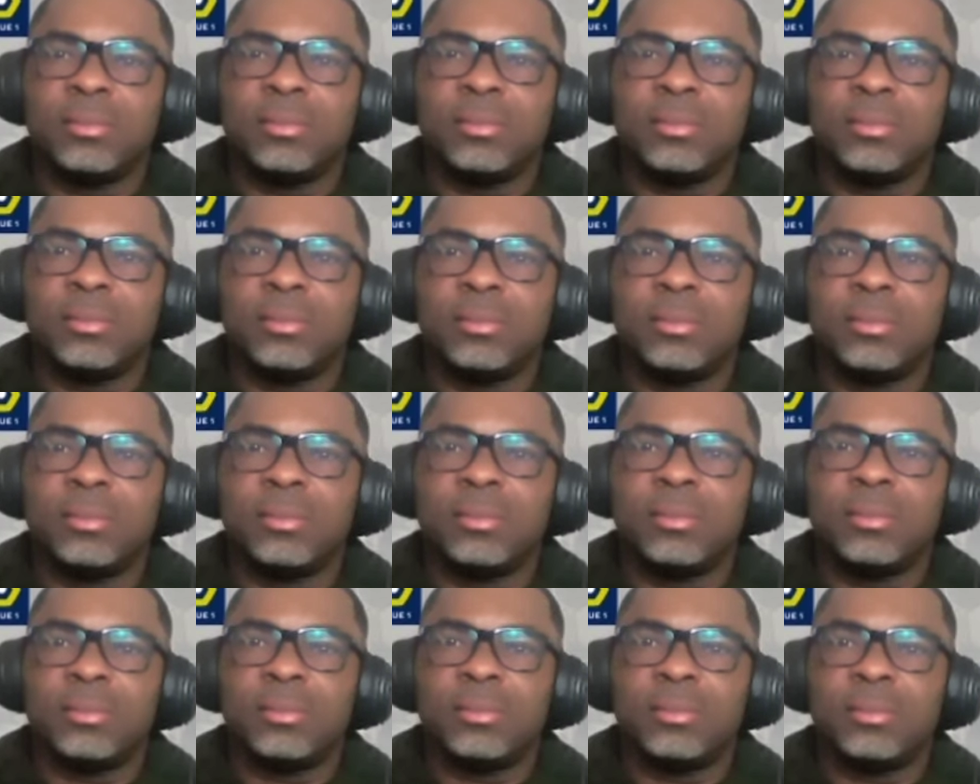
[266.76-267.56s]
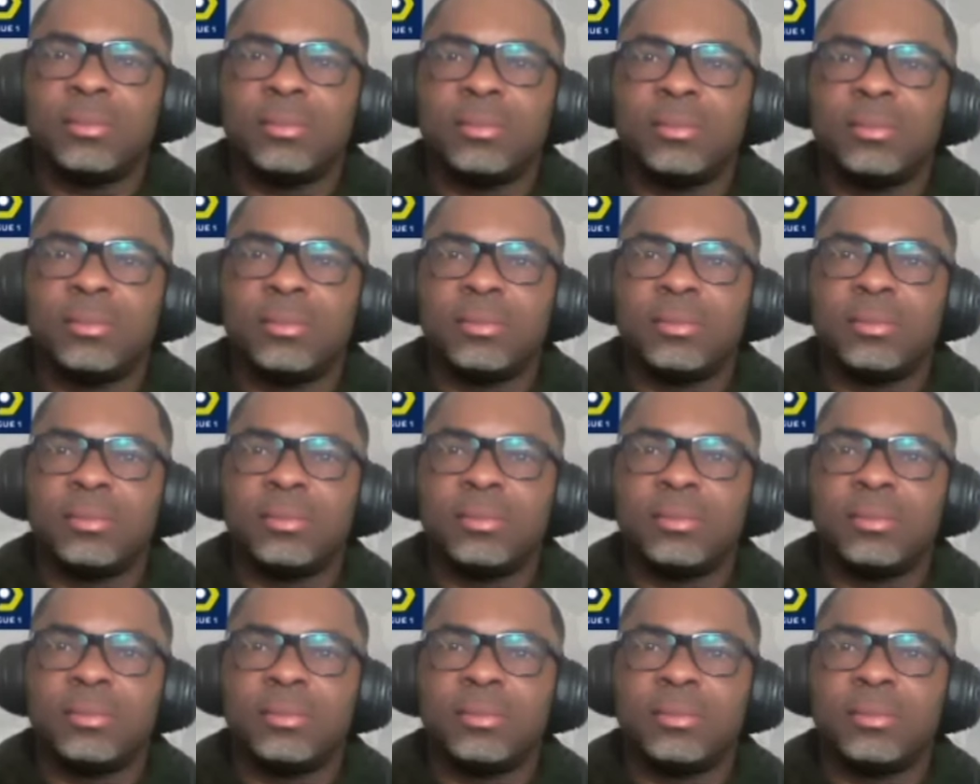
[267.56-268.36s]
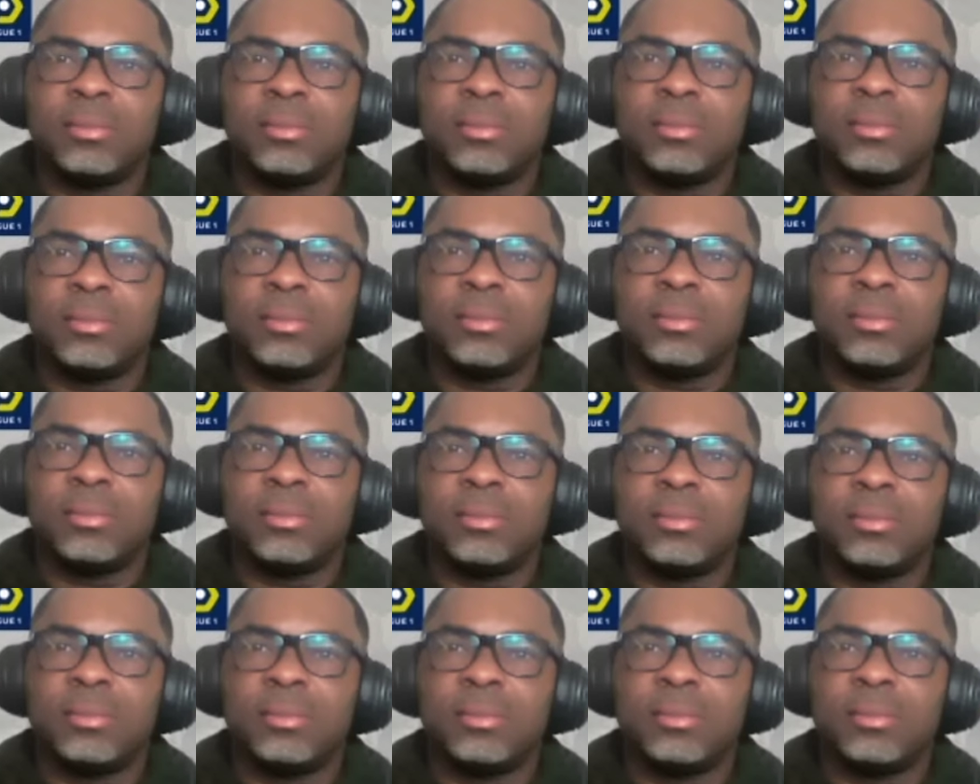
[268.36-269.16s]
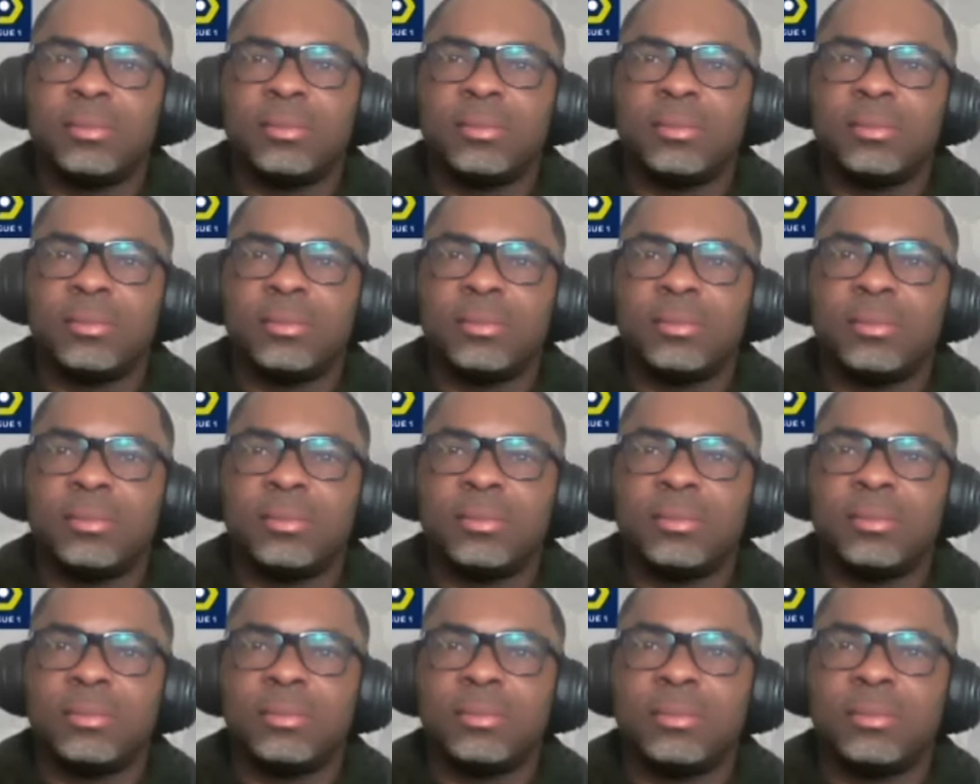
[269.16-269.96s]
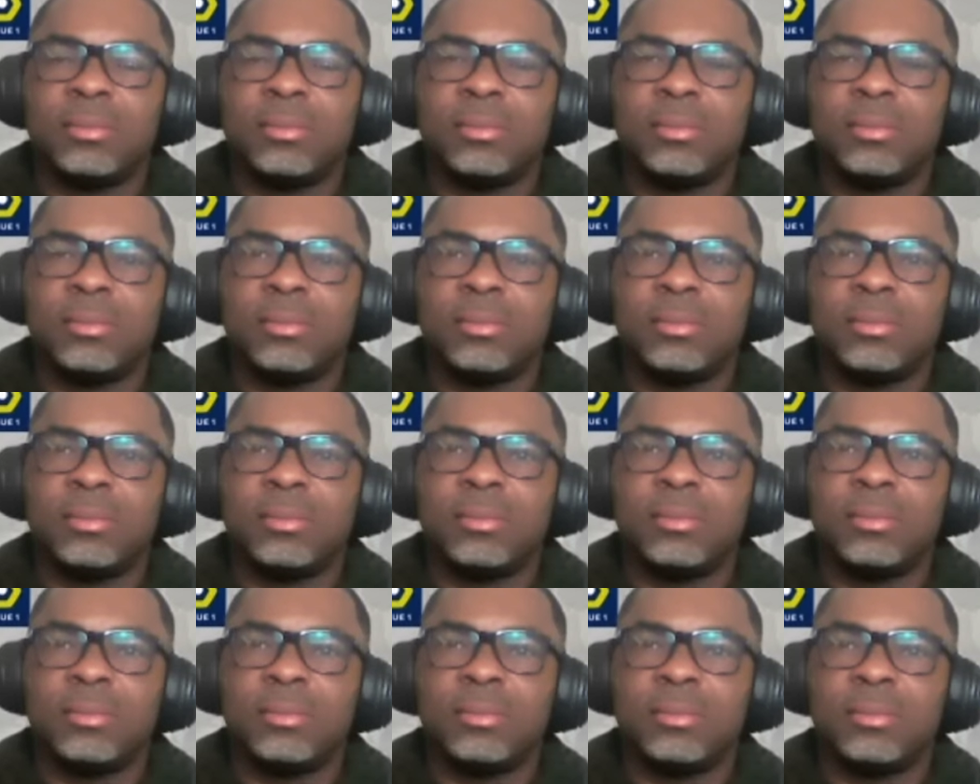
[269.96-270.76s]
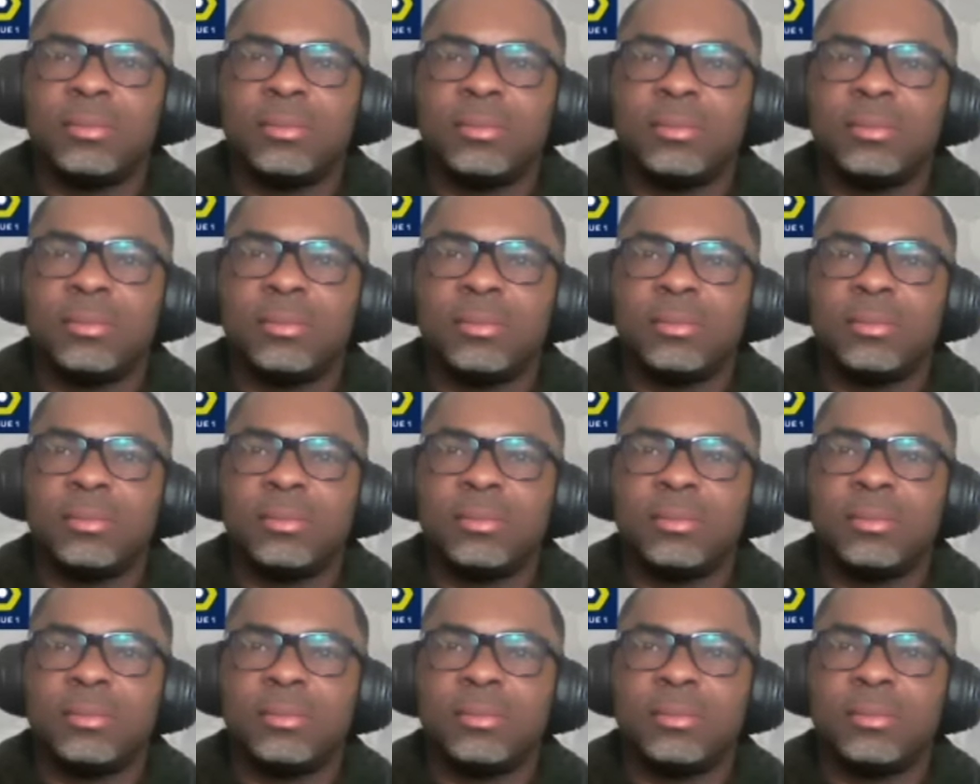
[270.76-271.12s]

(silent)